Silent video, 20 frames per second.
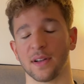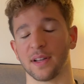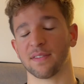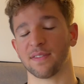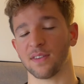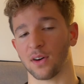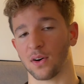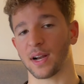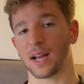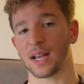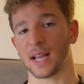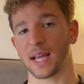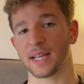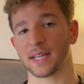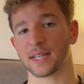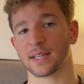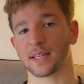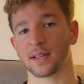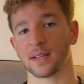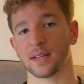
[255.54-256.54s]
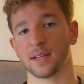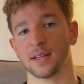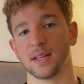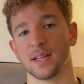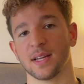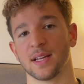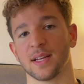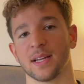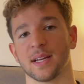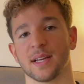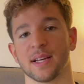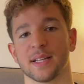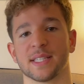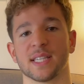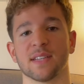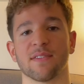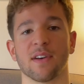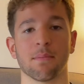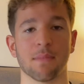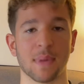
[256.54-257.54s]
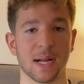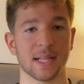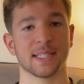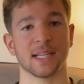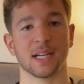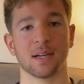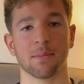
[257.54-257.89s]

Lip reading: on a lake, it's even better,